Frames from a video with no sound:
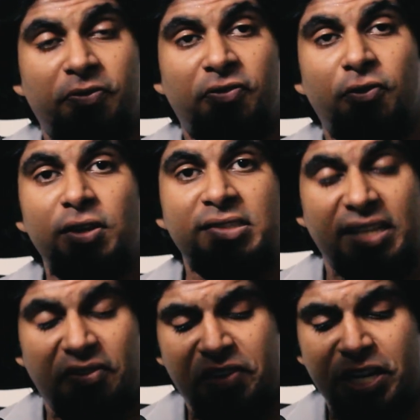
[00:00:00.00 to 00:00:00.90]
full
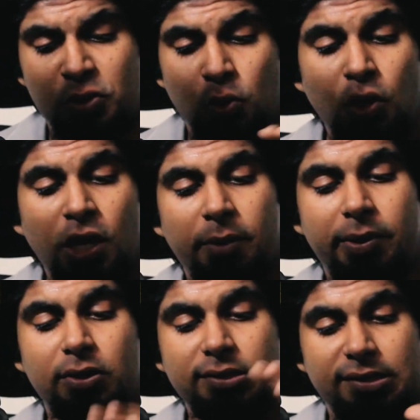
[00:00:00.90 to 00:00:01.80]
safety shoe,
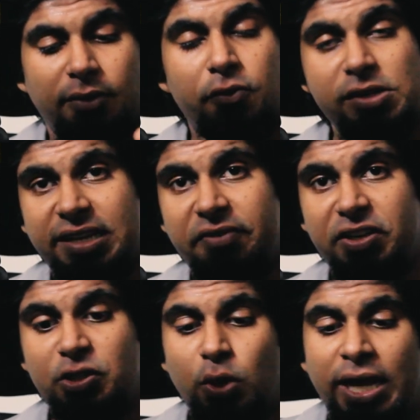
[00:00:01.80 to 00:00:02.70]
because the full
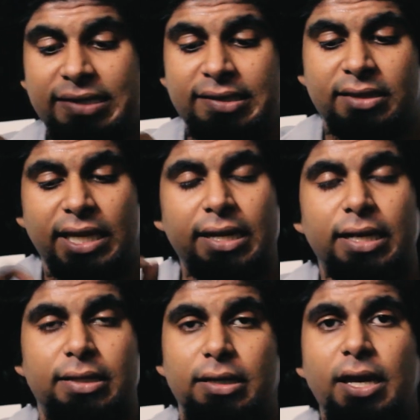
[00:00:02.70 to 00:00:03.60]
safety shoe has a
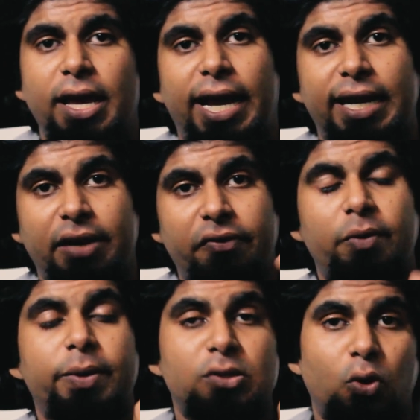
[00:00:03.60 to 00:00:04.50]
thick leather, and it
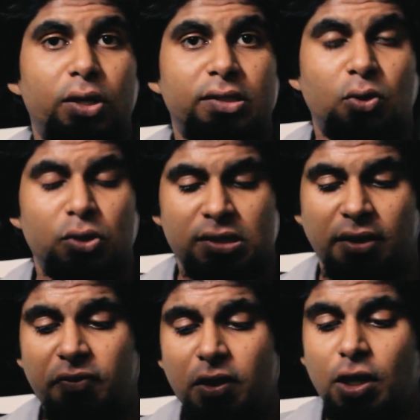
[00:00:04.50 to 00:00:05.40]
will be so
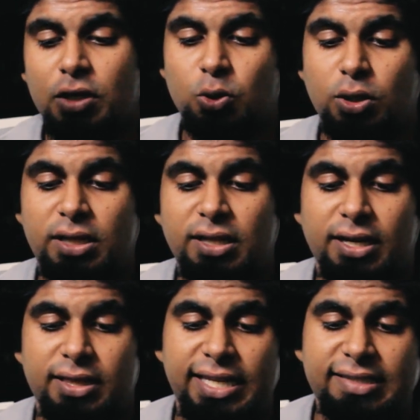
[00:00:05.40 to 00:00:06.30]
stiff. So
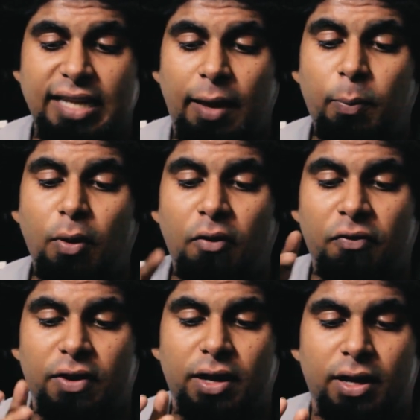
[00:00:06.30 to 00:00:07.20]
that these type
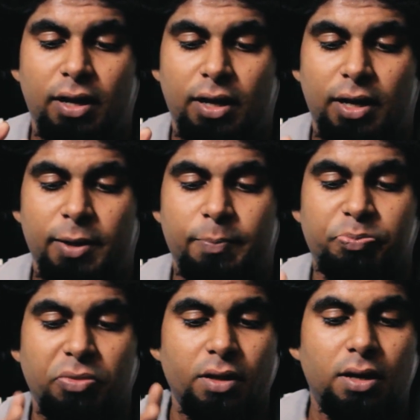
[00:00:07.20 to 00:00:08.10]
of
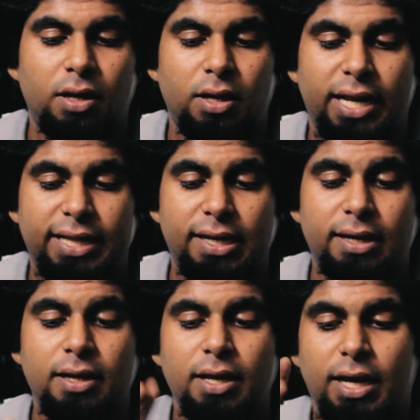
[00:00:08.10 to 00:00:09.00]

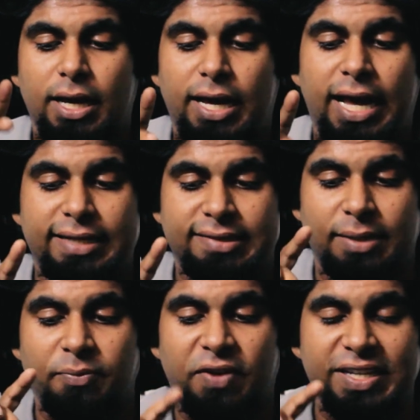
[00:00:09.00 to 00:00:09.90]
leather has
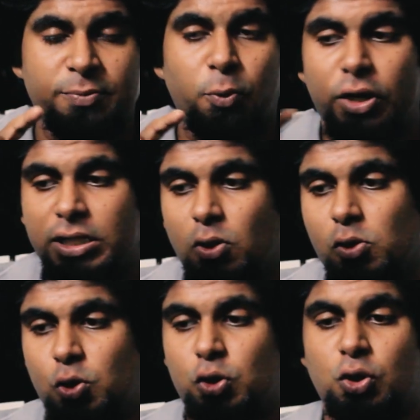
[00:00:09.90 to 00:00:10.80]
some flex points
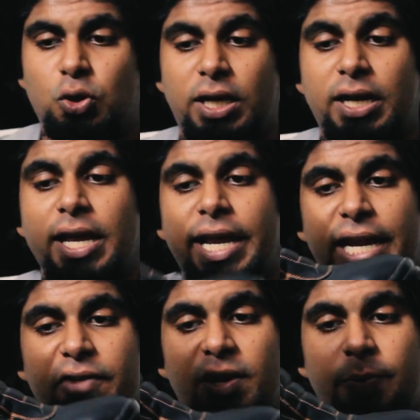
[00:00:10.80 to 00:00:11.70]
also, so that
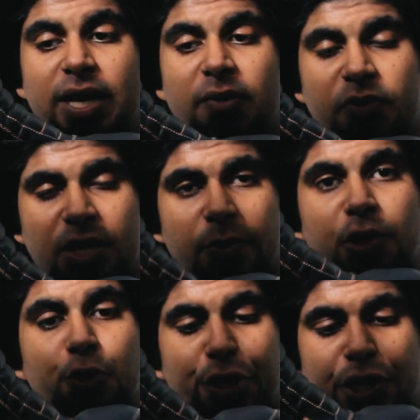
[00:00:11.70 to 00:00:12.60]
it will be
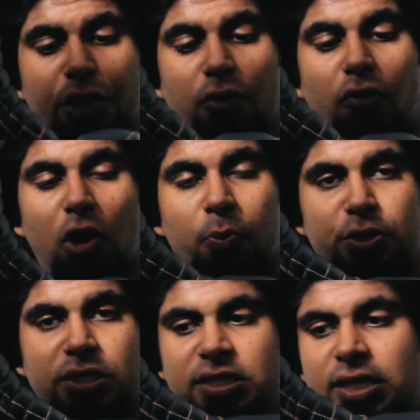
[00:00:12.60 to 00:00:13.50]
comfortable during your
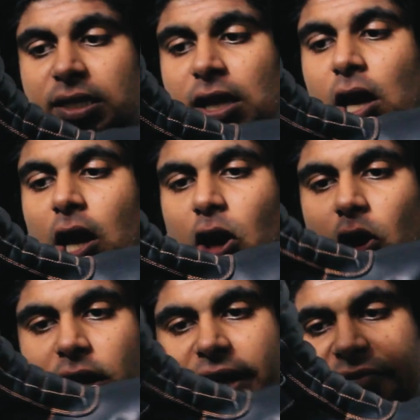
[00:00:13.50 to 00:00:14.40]
walk position
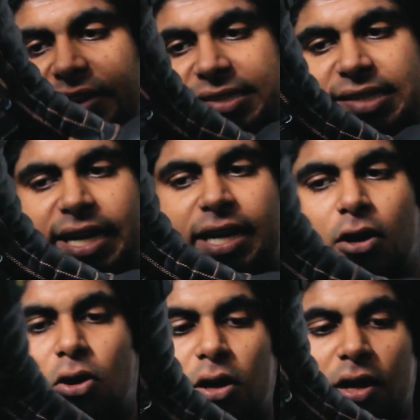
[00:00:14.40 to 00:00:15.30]
on every
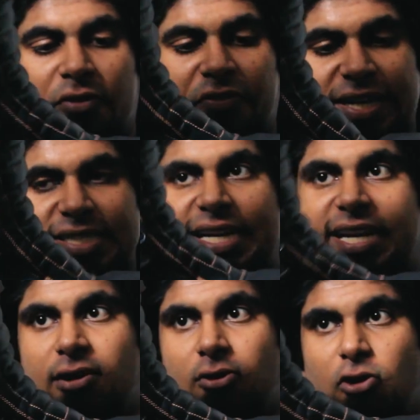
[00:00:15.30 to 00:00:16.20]
side, on front
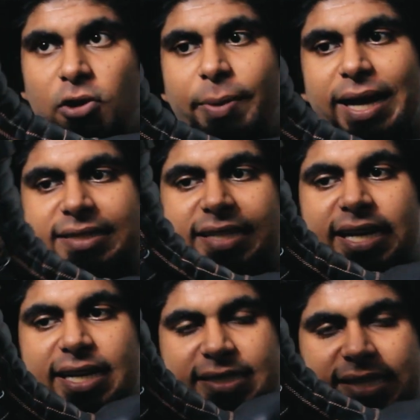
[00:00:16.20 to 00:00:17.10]
side, on back
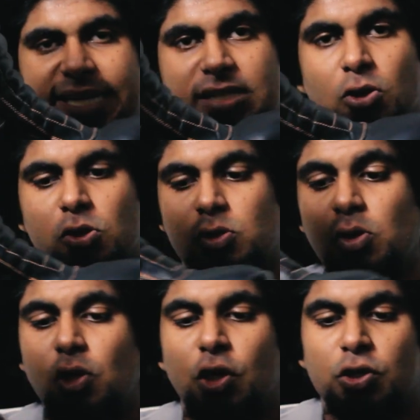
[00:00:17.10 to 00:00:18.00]
side, and sides
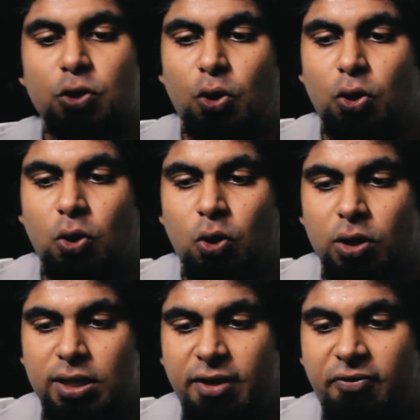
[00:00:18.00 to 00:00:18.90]
also.
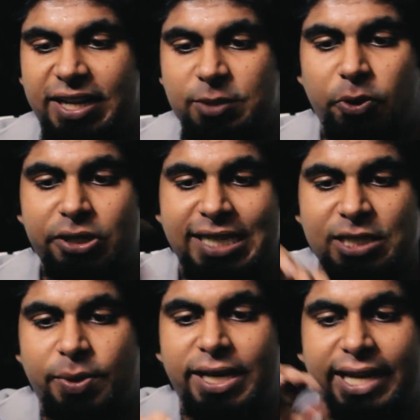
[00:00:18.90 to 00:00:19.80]
So the flex points
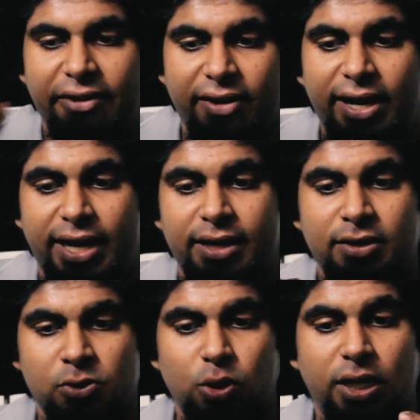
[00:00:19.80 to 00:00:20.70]
has been given,
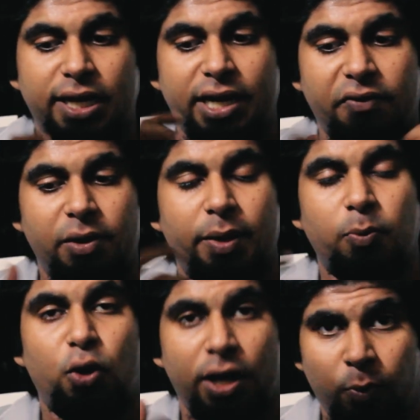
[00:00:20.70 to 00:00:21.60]
and so that it will
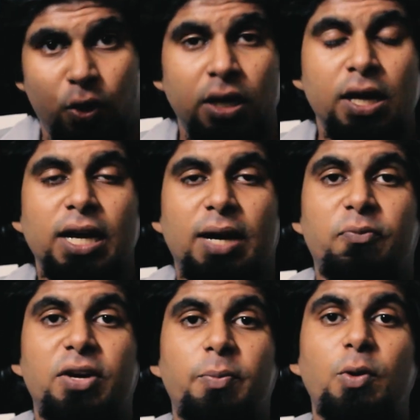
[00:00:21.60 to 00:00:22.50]
be more and more
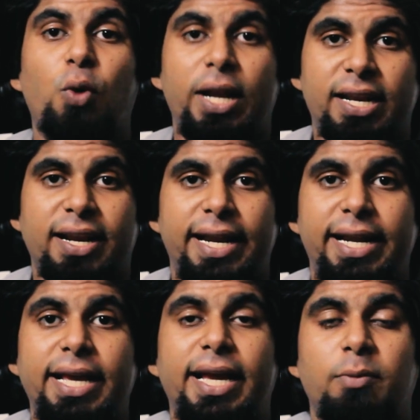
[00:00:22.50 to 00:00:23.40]
comfortable while
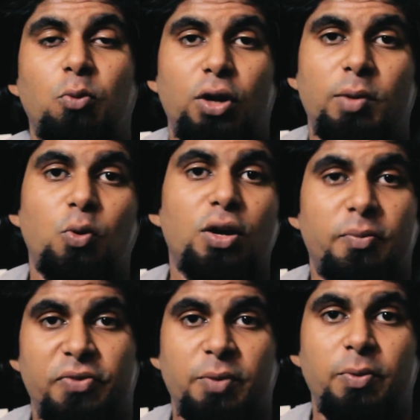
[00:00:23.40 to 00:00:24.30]
riding, and more
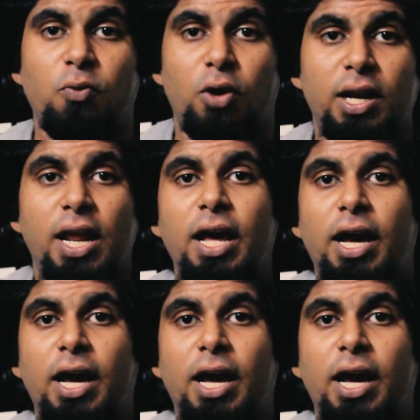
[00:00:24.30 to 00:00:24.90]
comfortable while